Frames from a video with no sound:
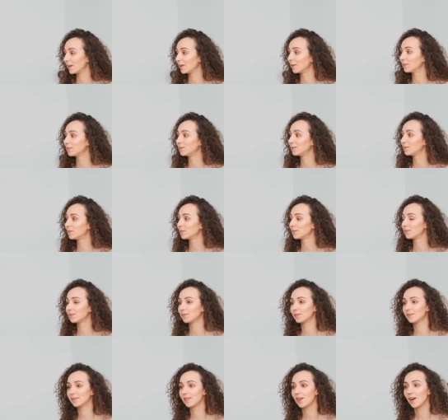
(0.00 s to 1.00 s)
and believe that
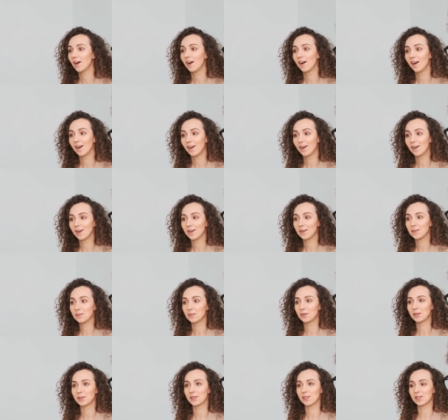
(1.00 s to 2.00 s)
you have all the
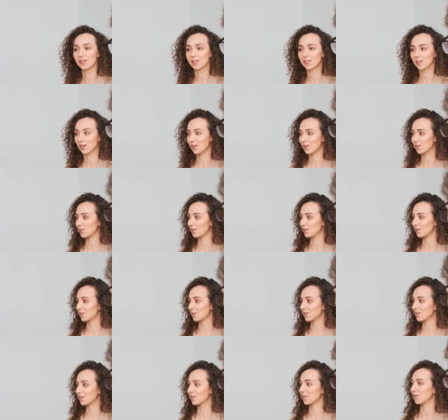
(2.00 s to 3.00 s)
qualifications required for
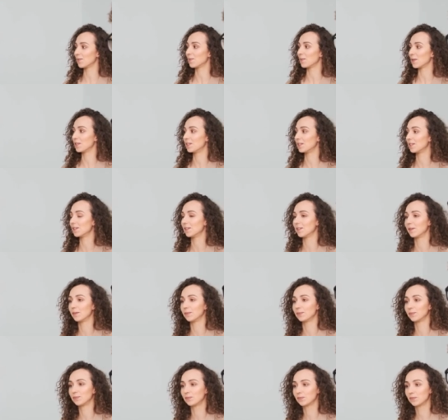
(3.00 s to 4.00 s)
this job
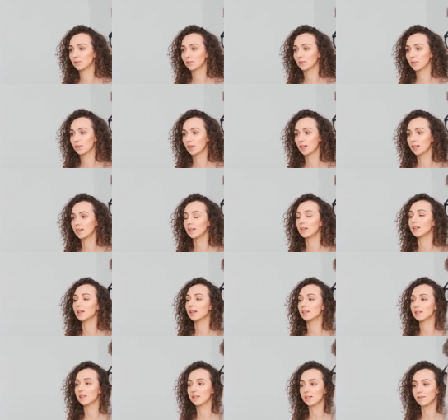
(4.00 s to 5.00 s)
and you're not just some
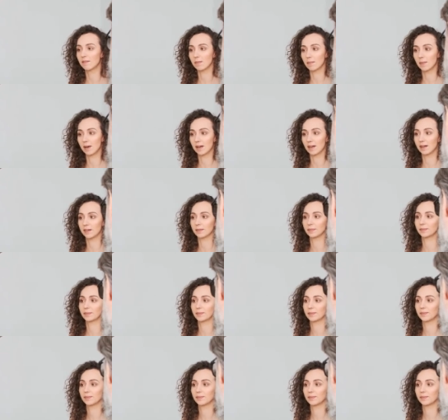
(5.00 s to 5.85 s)
rando who's come for an